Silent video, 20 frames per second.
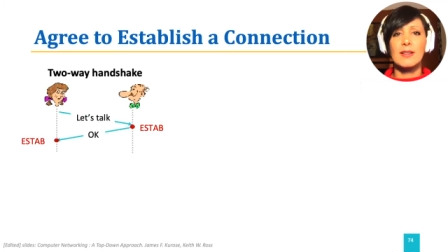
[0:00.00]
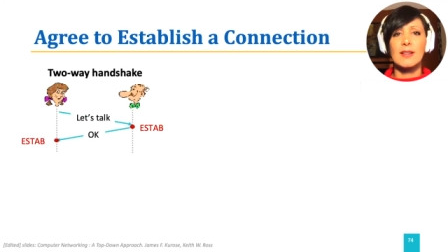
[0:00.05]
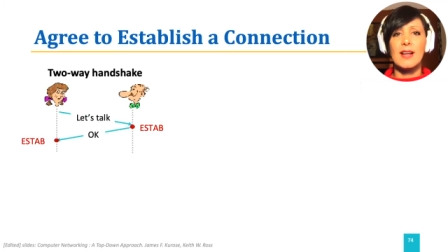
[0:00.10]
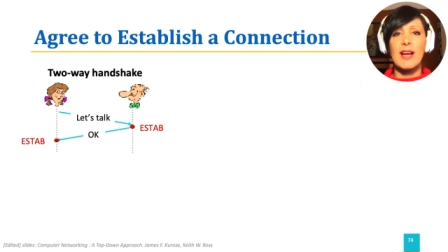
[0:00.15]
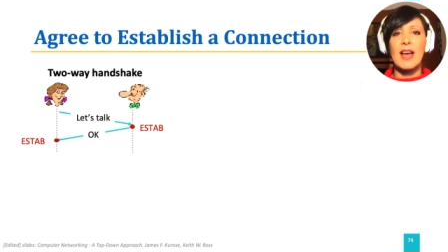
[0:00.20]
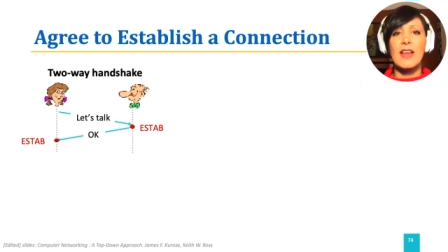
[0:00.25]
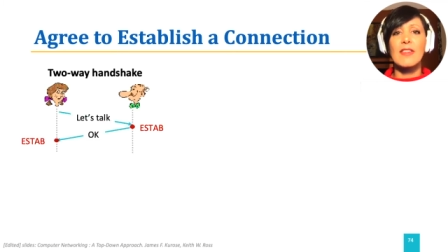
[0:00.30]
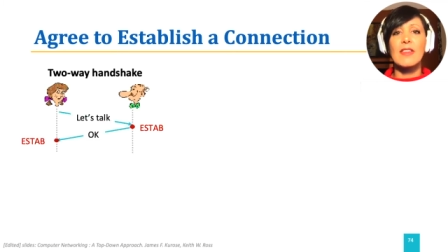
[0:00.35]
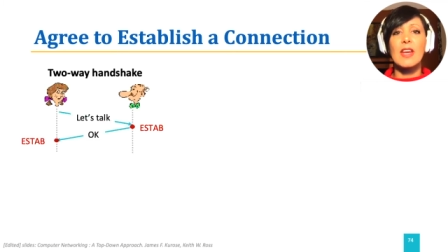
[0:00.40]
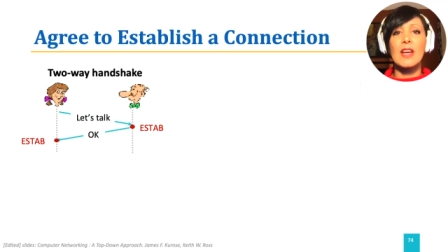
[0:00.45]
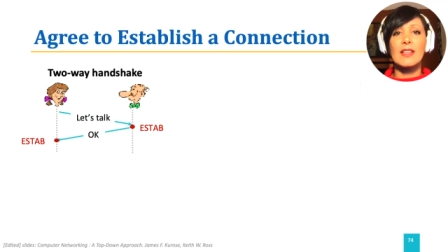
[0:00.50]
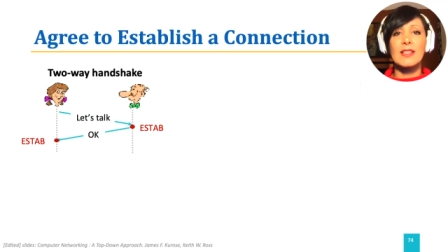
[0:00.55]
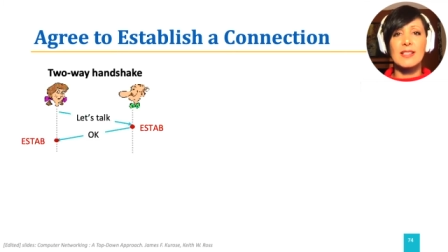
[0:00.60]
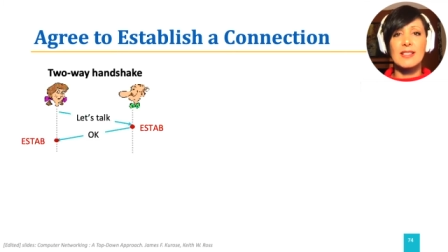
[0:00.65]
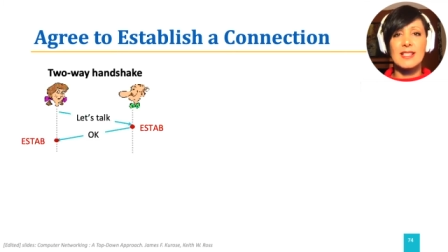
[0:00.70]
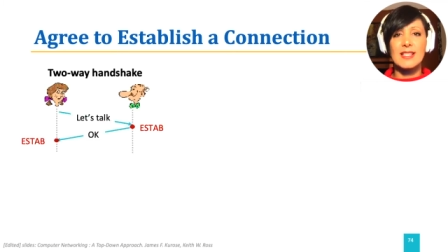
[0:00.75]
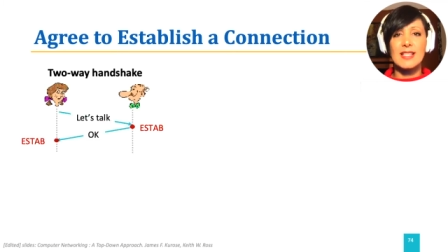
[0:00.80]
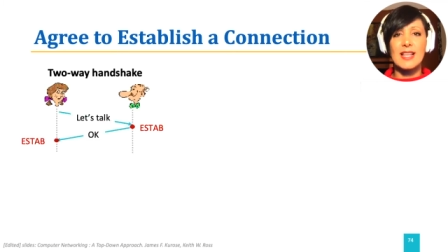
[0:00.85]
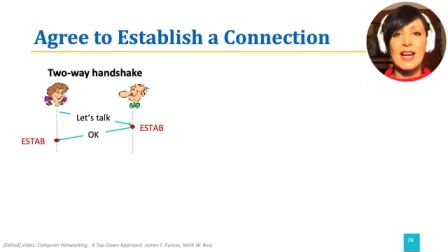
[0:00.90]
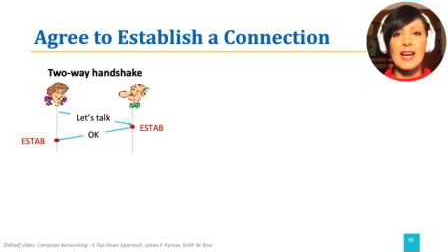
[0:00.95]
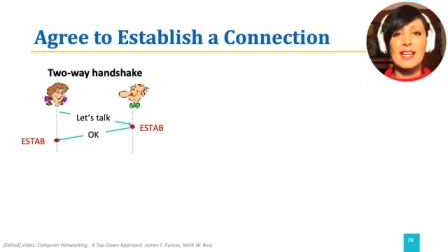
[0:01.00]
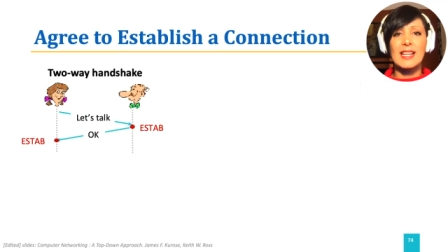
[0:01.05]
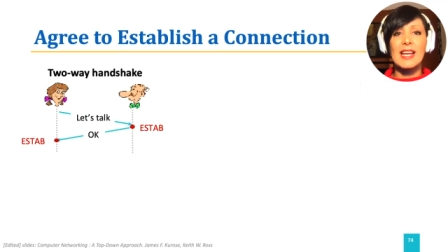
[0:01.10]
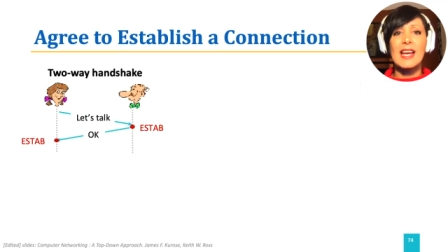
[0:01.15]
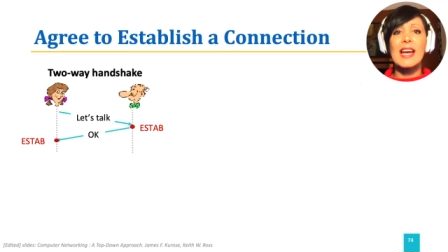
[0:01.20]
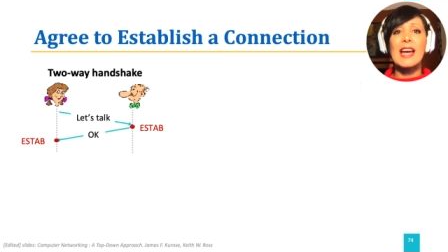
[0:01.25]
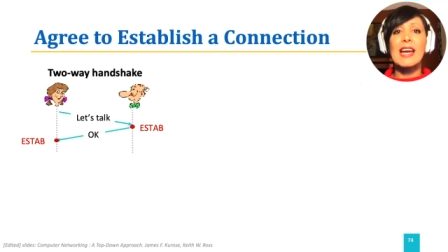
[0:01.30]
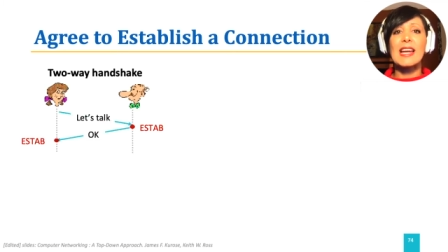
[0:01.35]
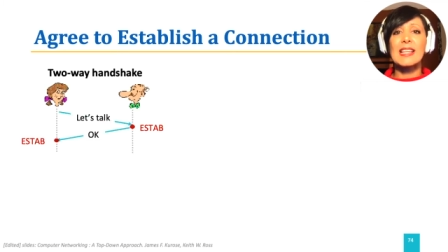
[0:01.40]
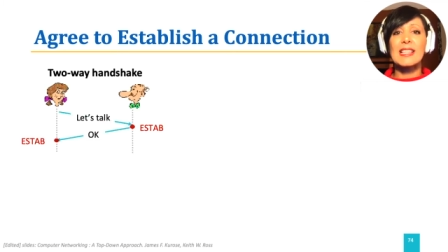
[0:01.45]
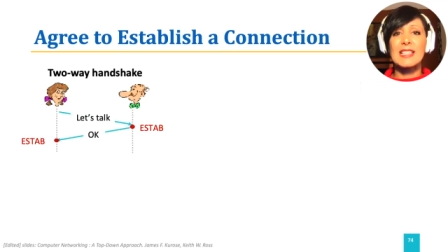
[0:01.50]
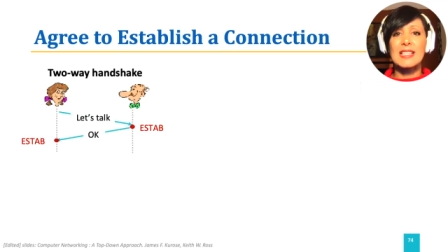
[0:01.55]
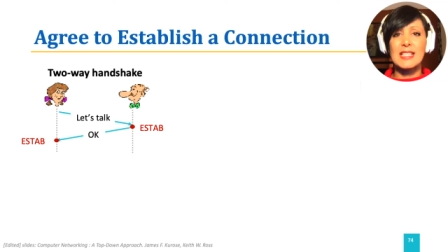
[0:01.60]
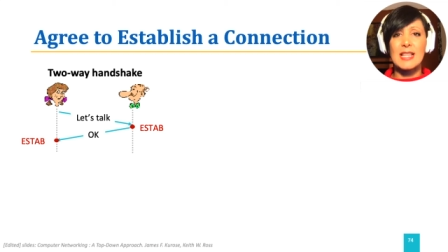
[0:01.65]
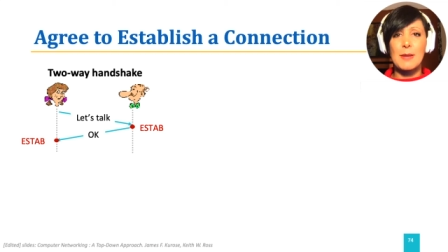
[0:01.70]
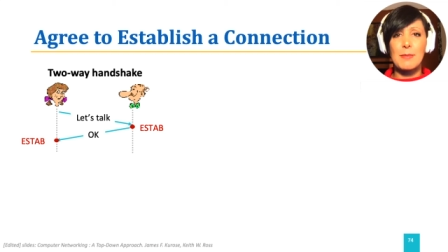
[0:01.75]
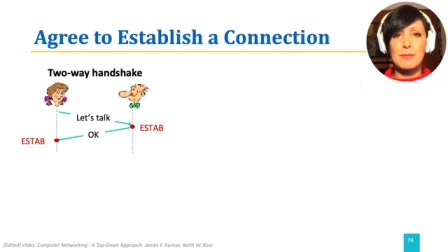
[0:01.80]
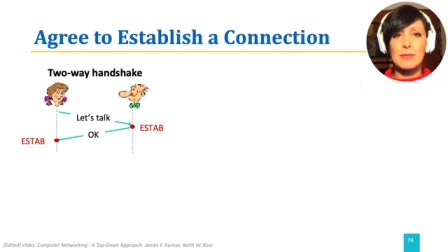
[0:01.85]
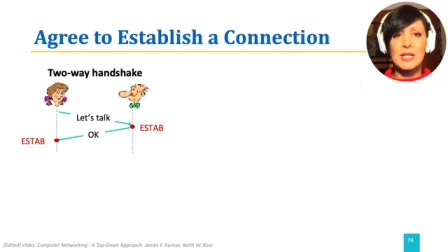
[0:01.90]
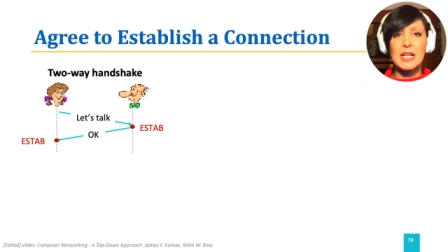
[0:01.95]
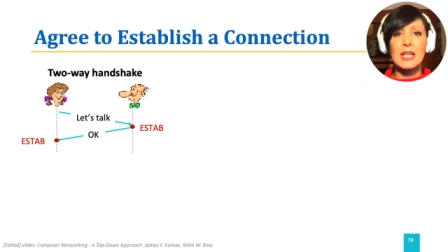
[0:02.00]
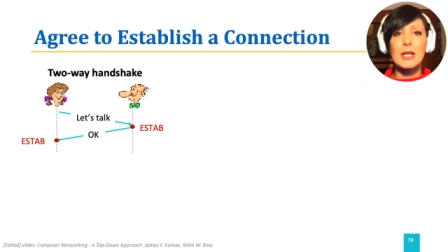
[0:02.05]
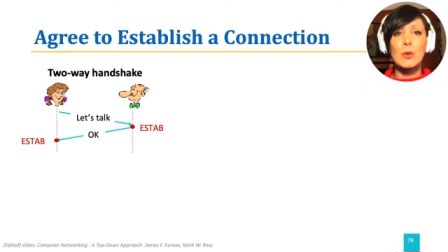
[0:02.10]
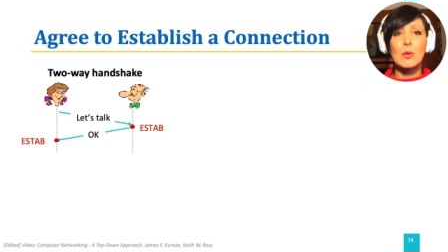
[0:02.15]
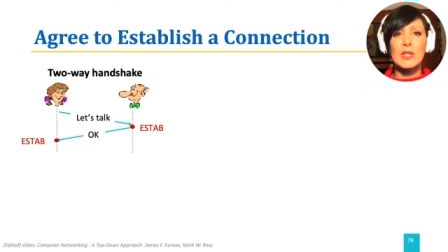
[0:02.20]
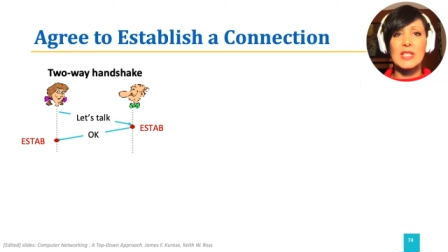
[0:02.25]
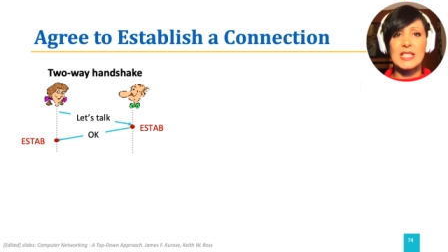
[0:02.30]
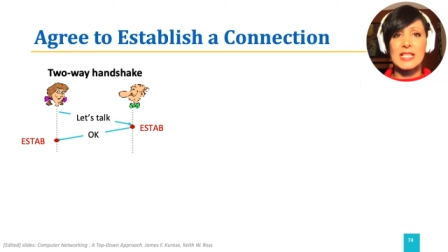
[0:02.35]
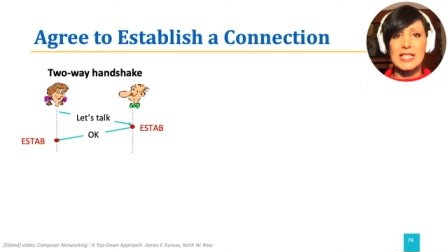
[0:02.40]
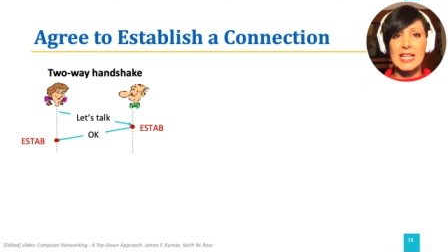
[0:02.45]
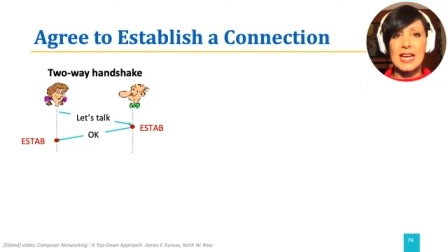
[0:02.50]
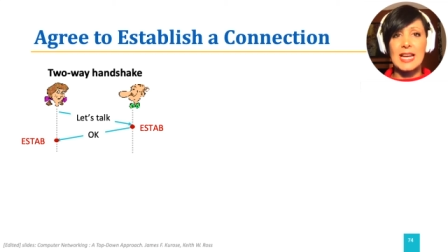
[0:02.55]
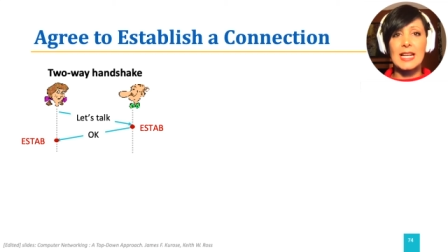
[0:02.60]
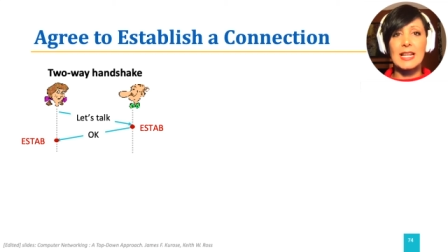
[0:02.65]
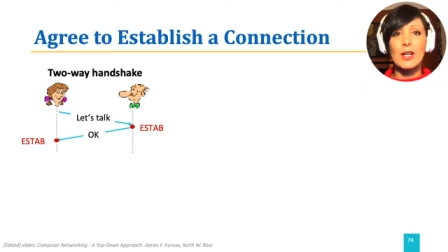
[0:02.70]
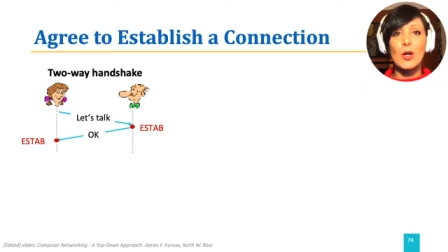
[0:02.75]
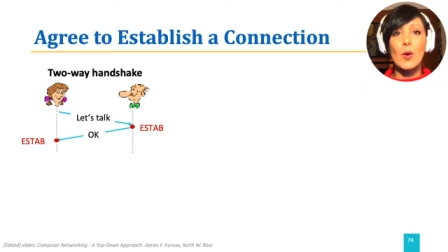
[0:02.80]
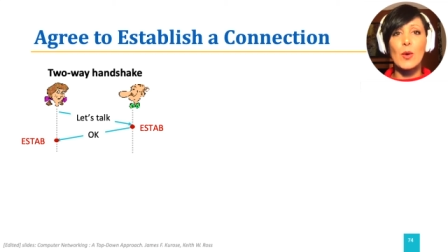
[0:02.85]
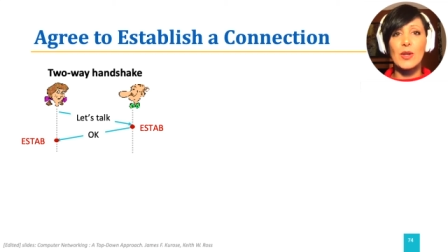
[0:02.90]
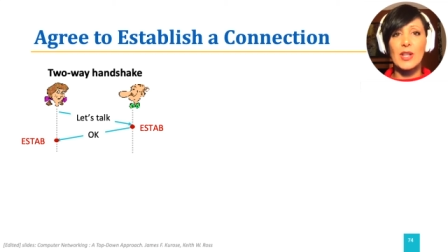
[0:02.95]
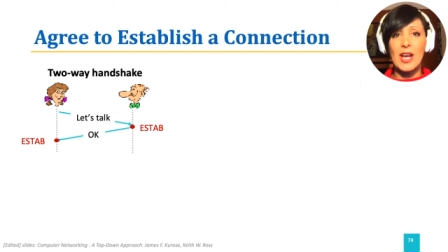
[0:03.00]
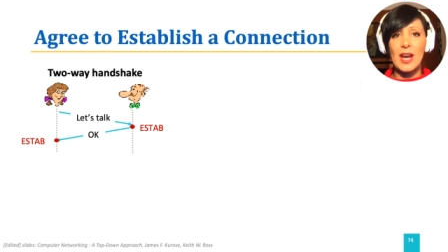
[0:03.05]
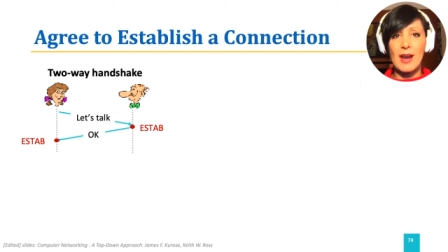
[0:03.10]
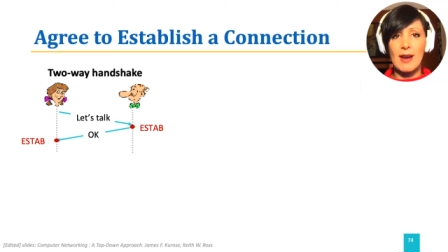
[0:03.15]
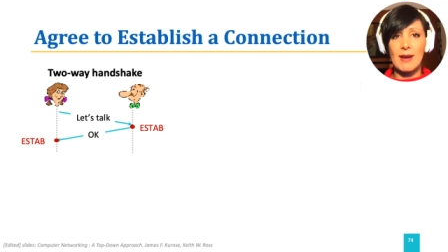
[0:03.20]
and the other side accepting with saying, okay.